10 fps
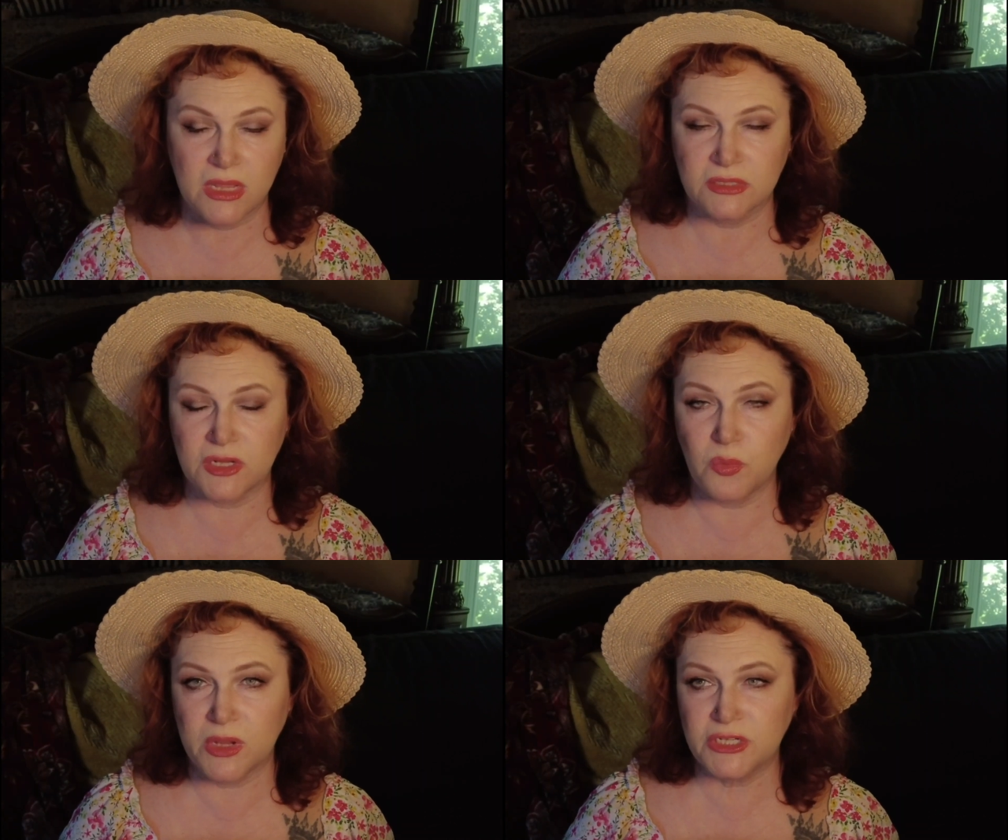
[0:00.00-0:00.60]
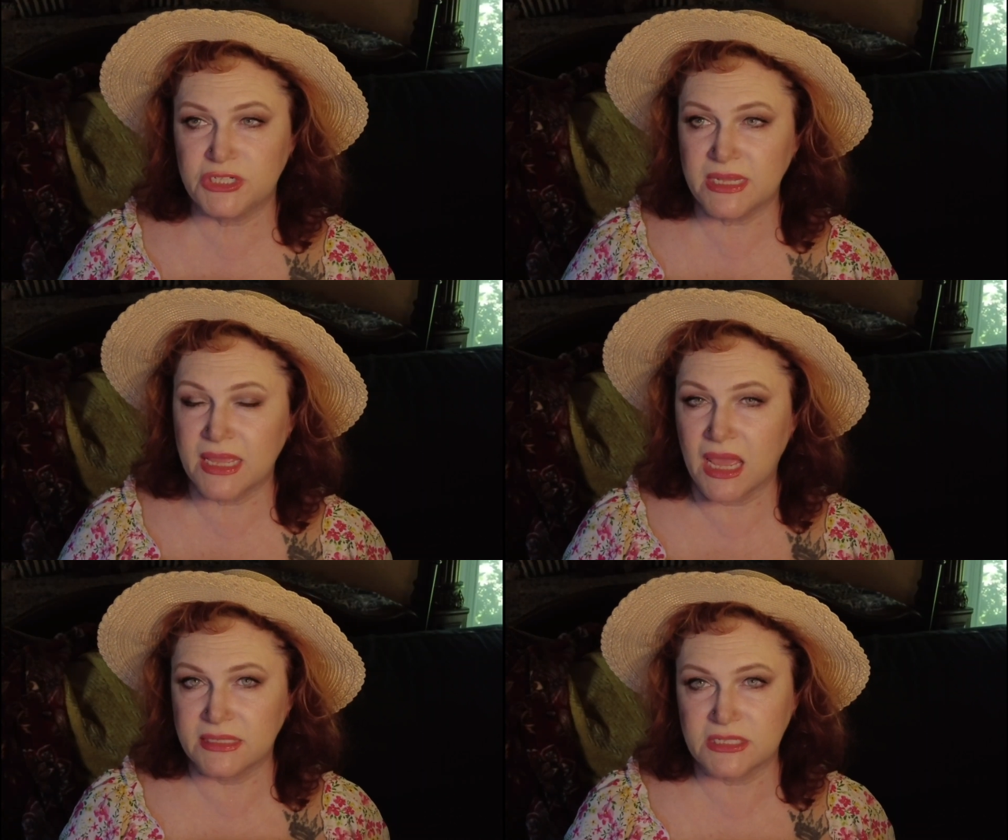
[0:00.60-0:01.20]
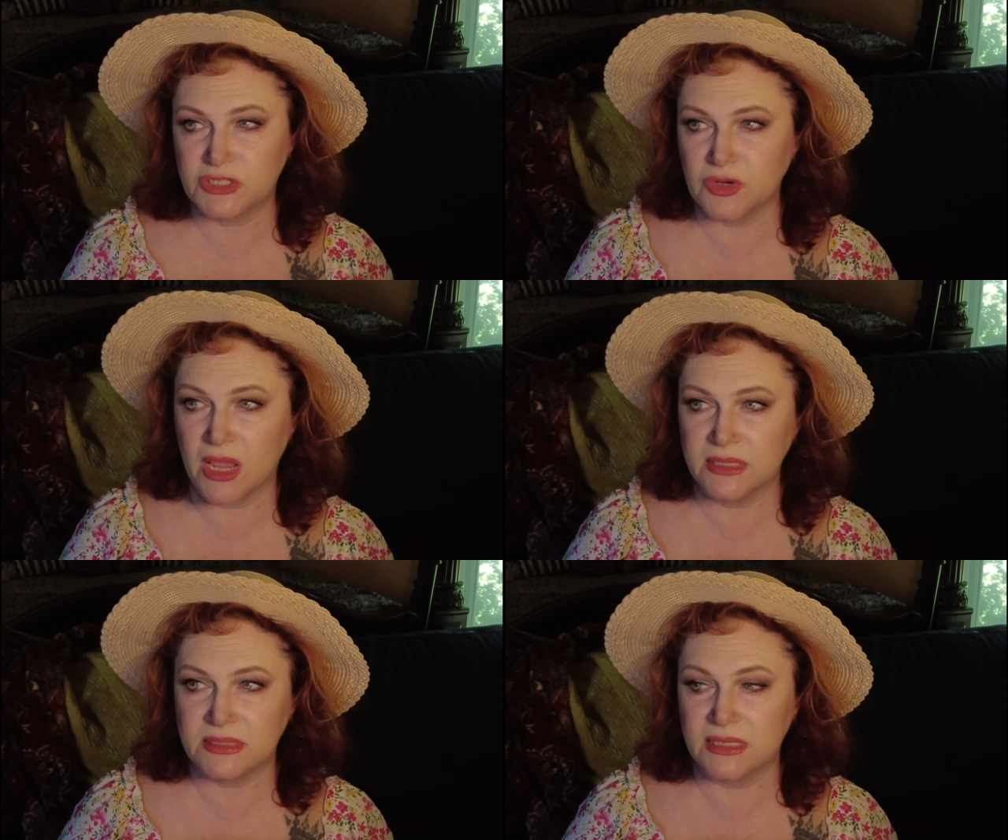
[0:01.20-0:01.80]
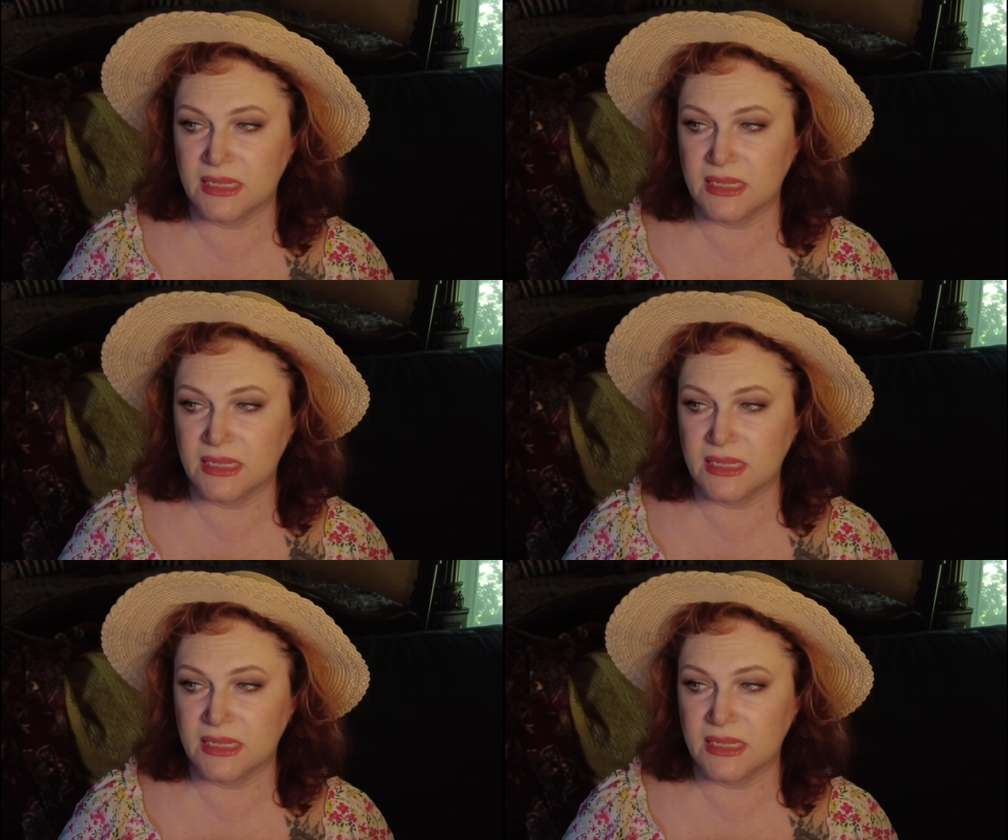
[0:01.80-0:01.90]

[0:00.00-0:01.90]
So when she got distracted,